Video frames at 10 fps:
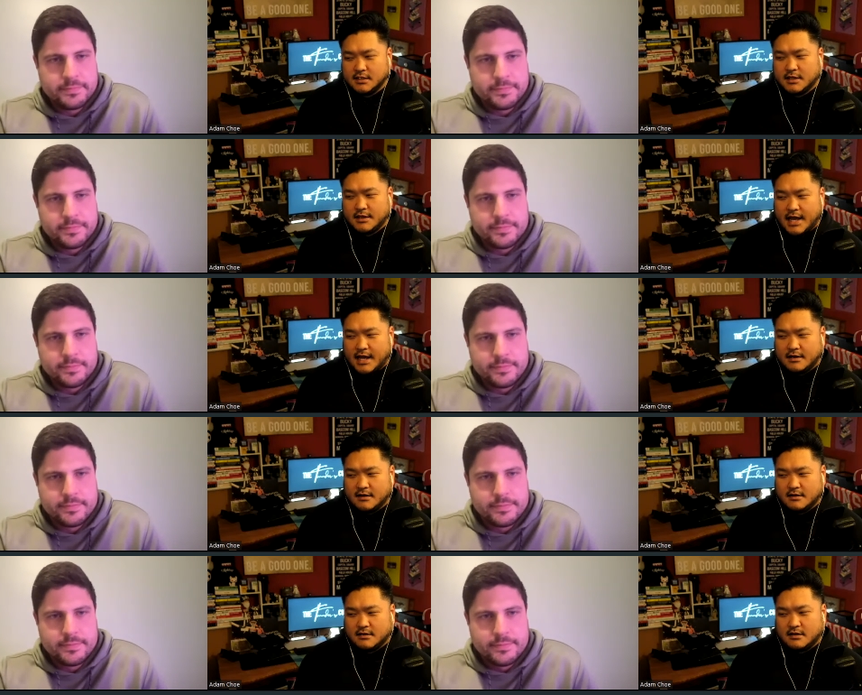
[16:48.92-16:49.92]
Speaker 1: that,
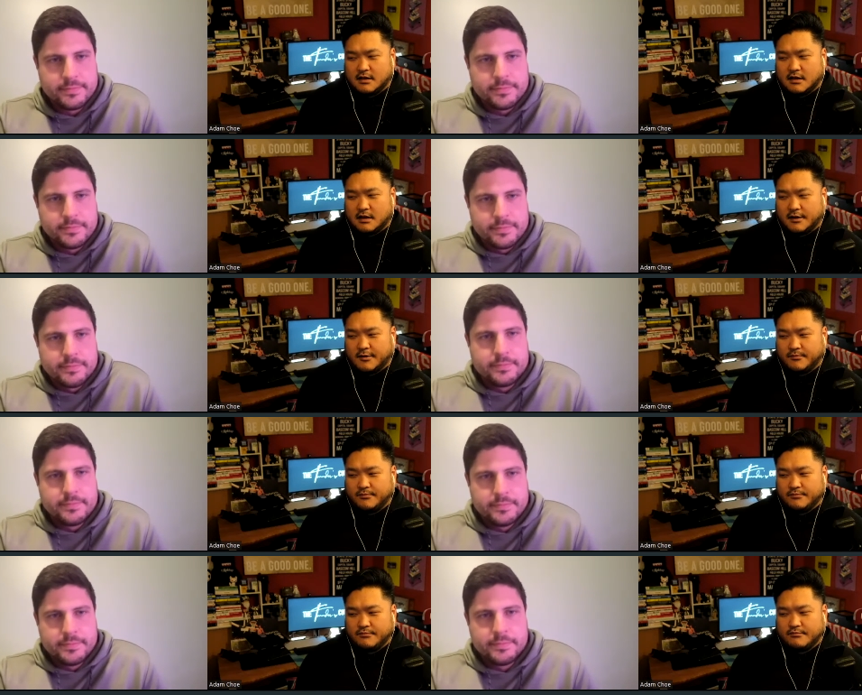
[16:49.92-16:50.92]
um,
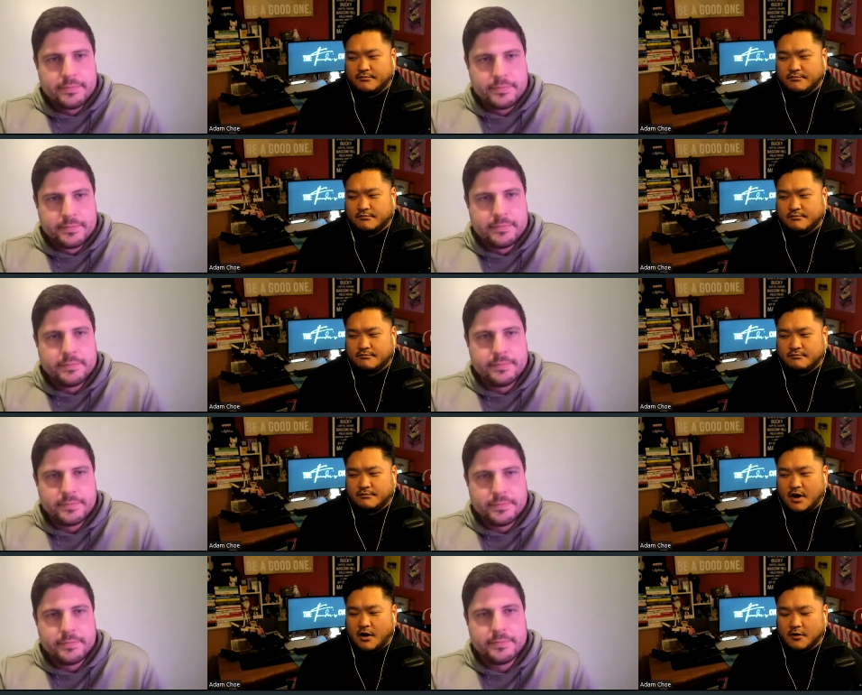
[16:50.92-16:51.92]

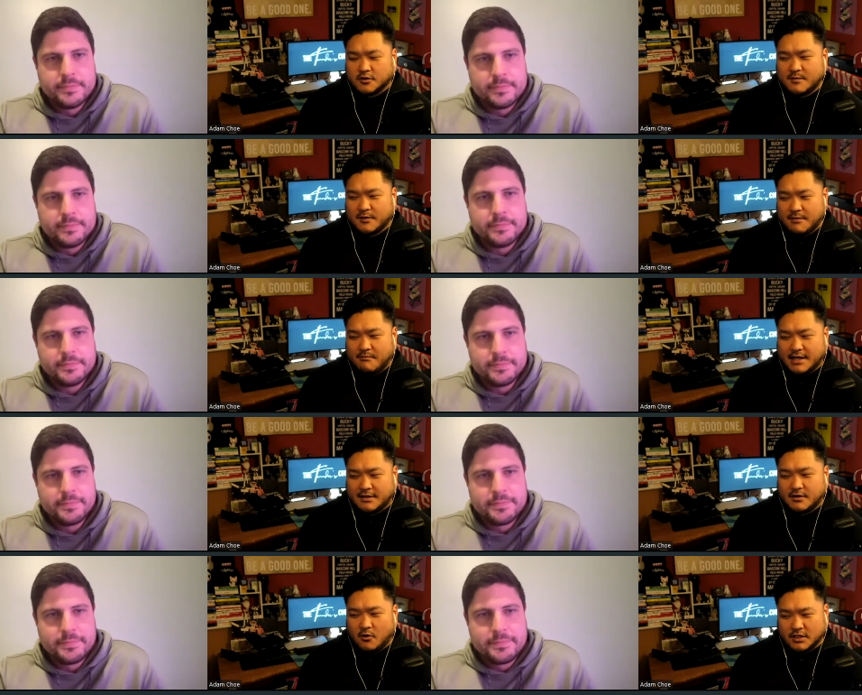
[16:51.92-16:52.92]
all those people that
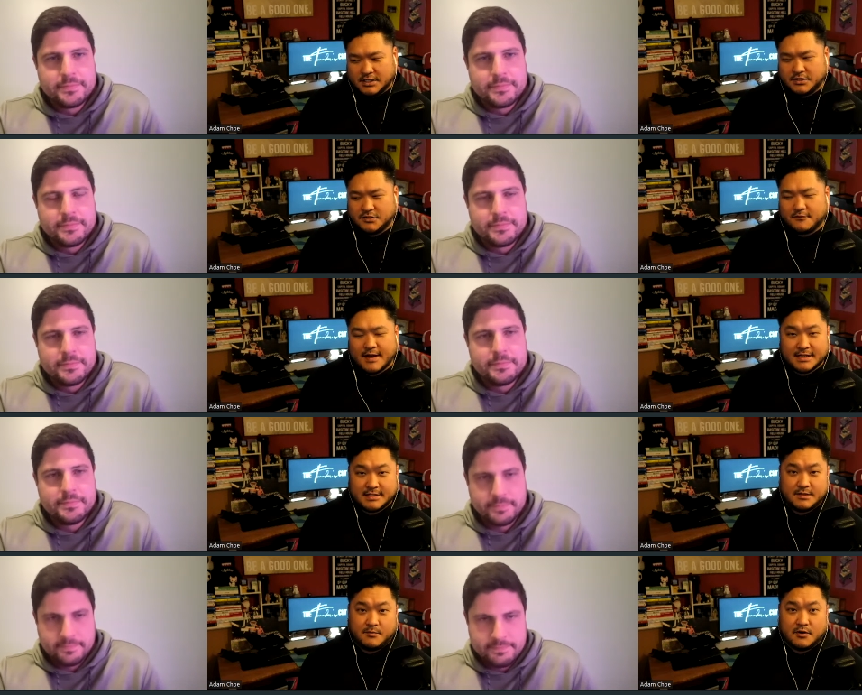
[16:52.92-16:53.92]
might only just do fantasy
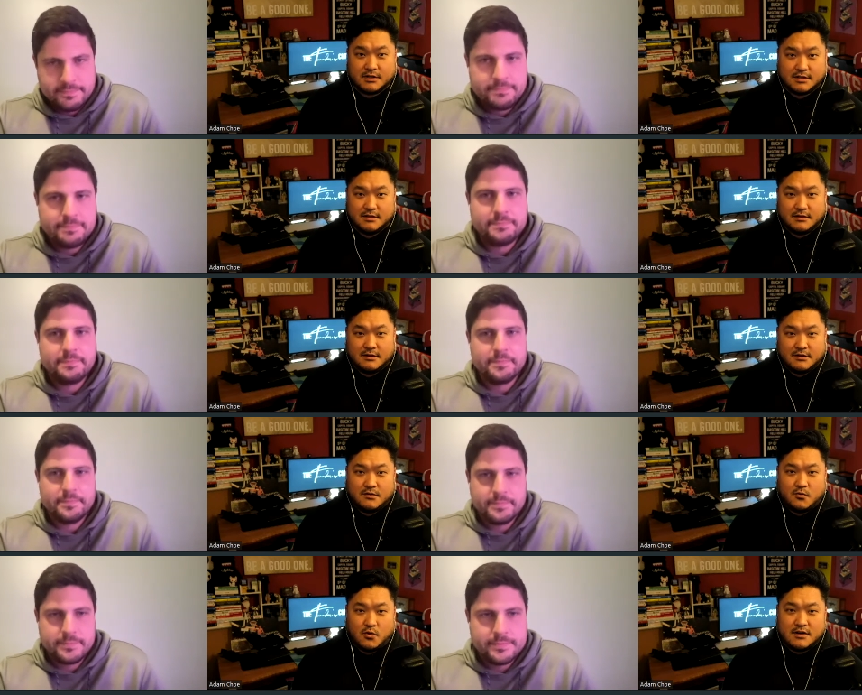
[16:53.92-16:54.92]
sports
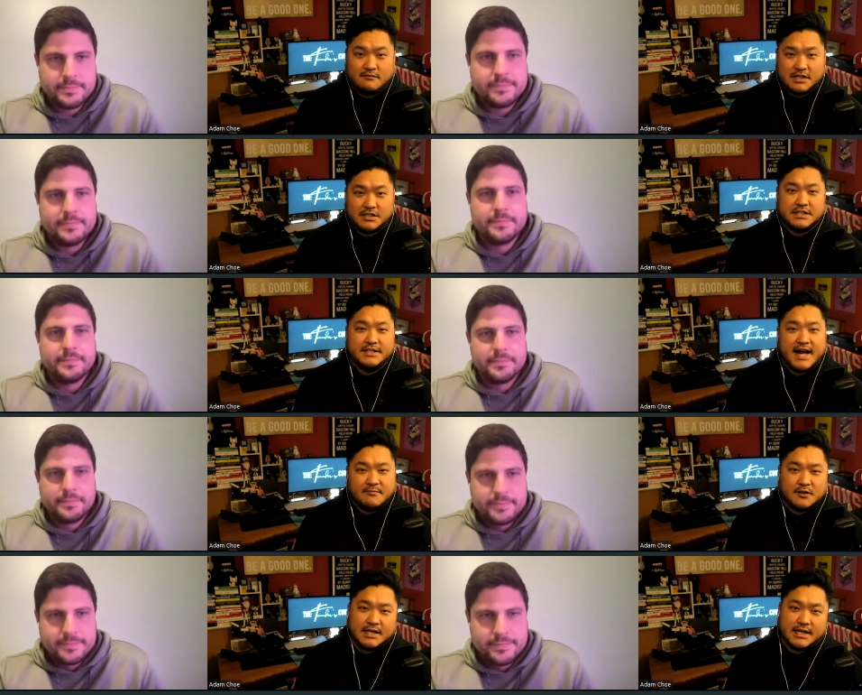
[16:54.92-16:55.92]
would eventually
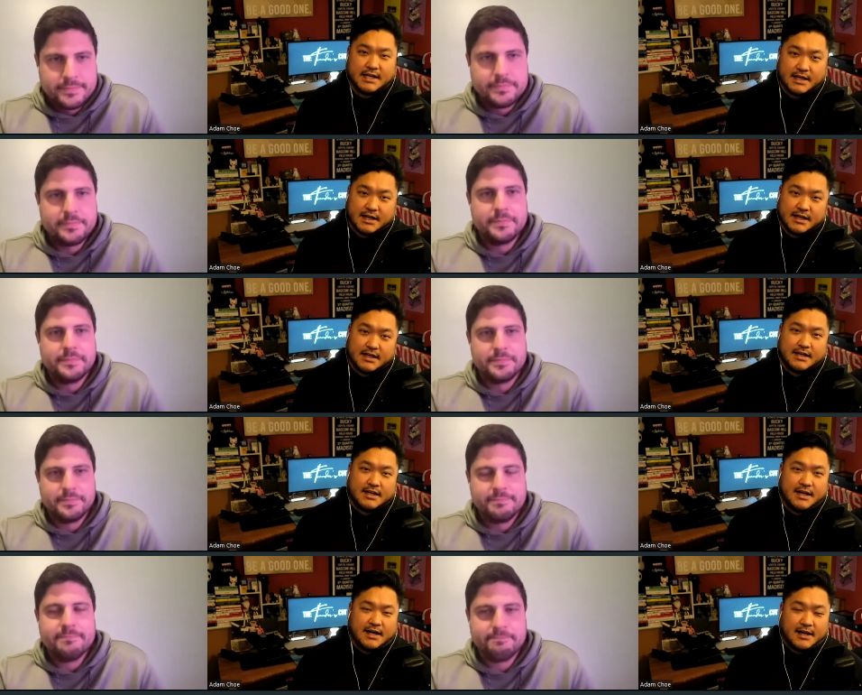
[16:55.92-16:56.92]
dabble in
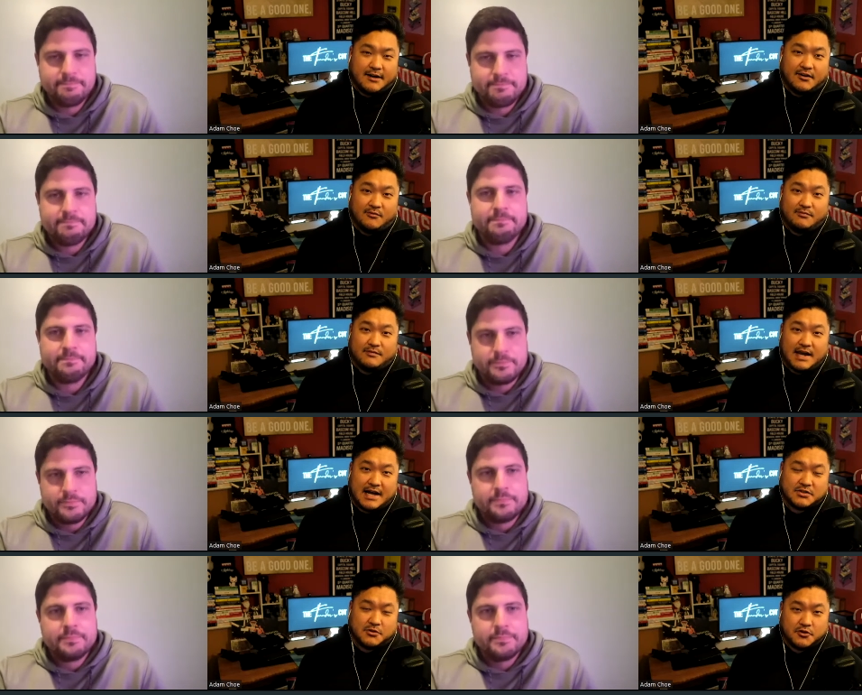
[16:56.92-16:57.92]
um, the
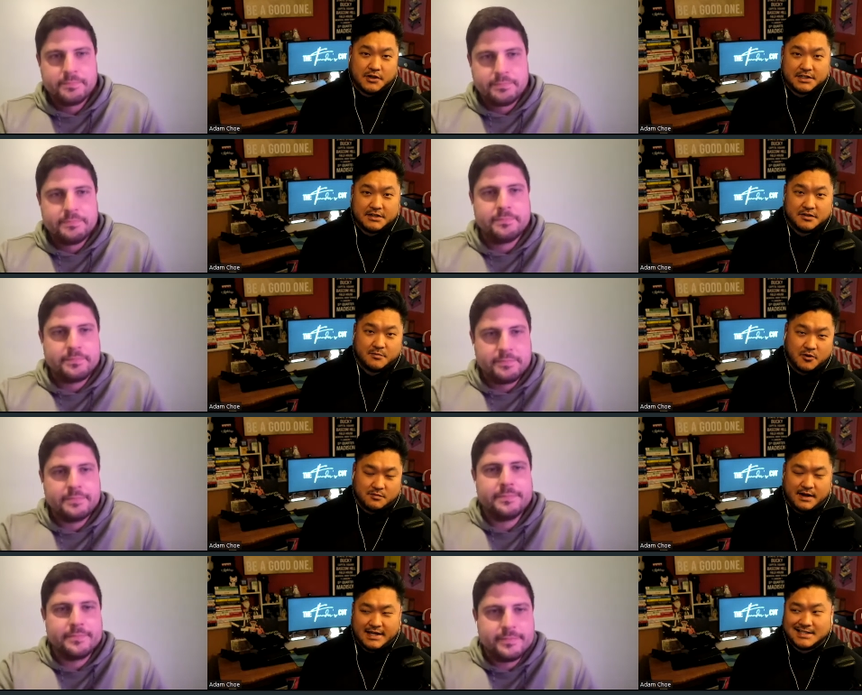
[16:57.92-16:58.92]
actual traditional sports
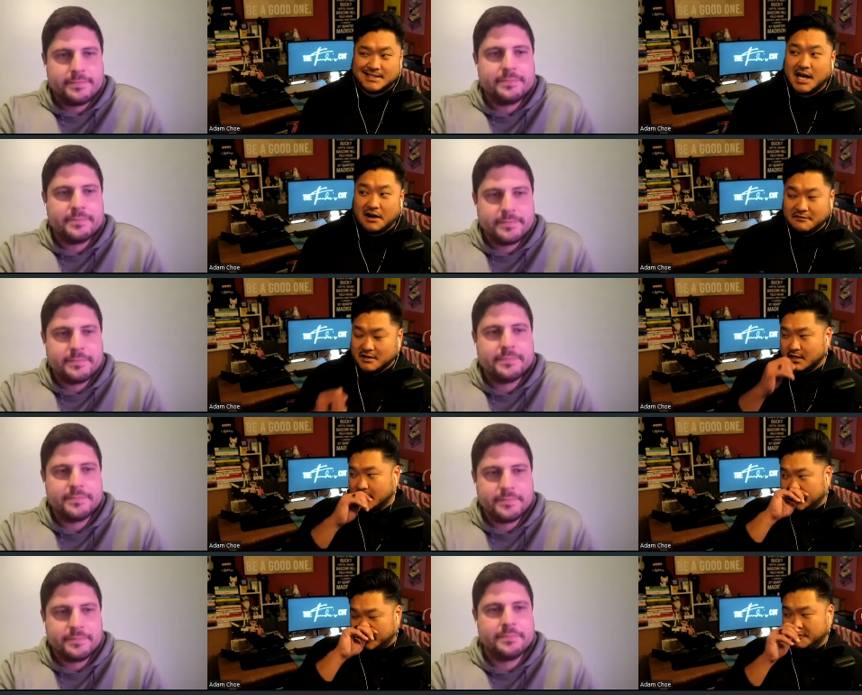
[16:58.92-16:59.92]
betting itself
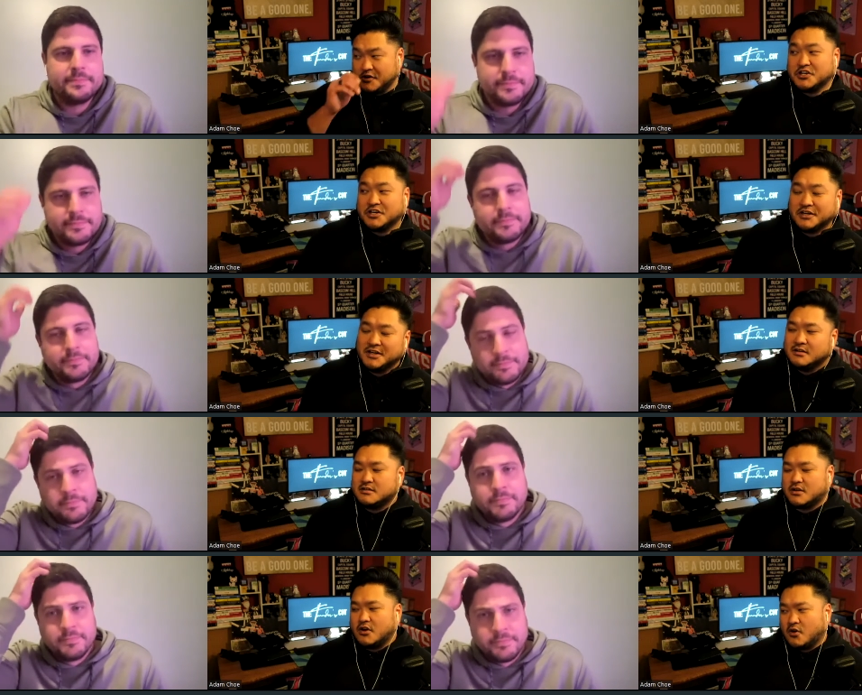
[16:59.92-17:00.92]
in the future.
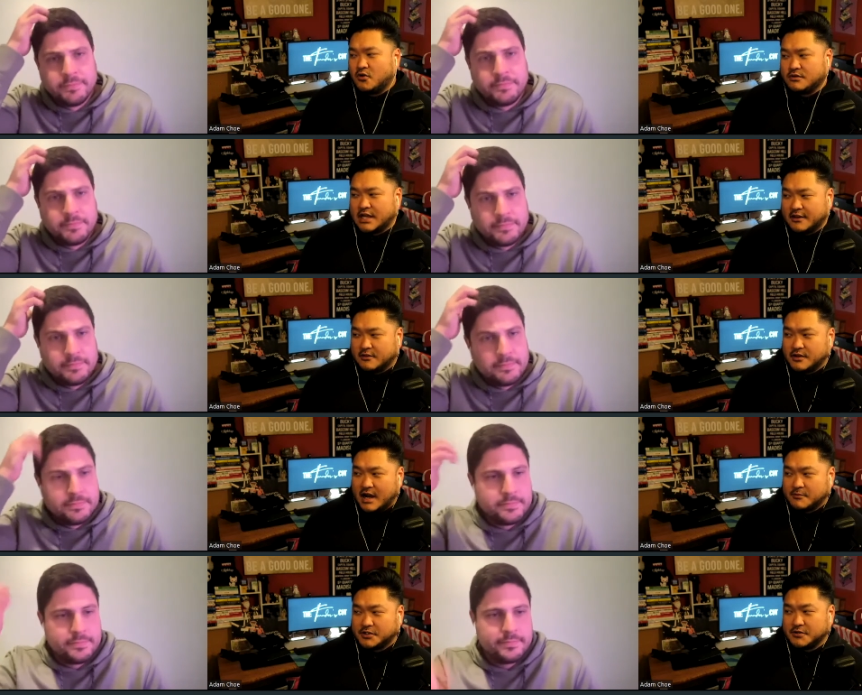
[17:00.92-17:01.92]
So yeah, the
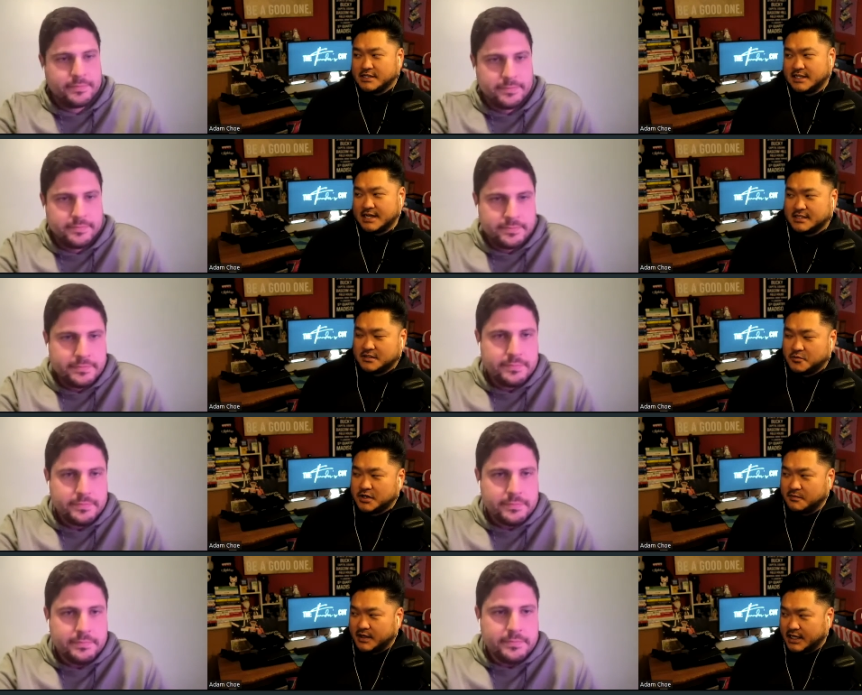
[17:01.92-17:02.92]
opportunity size is pretty
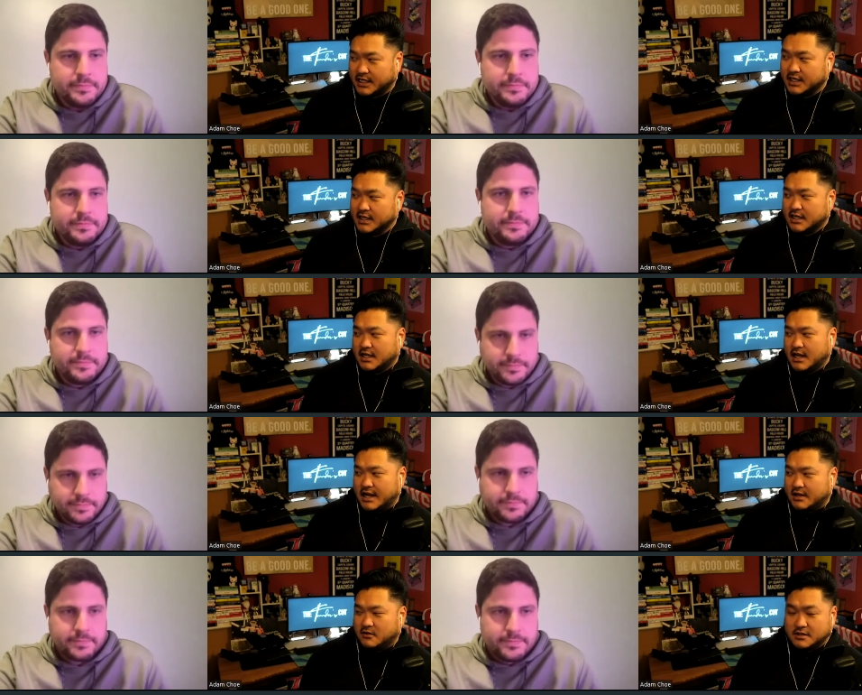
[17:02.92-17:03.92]
big. And I can only